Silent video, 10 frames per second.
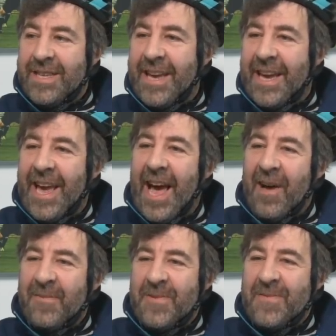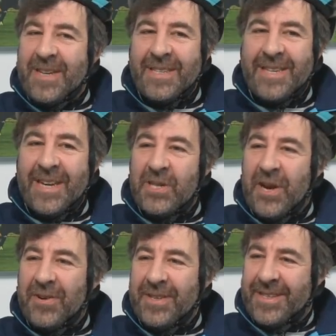singing happy birthday
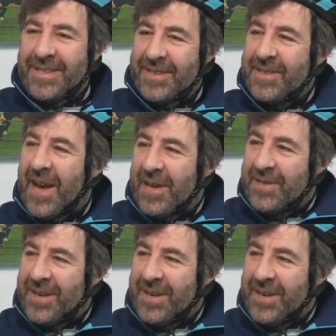gerald to their dad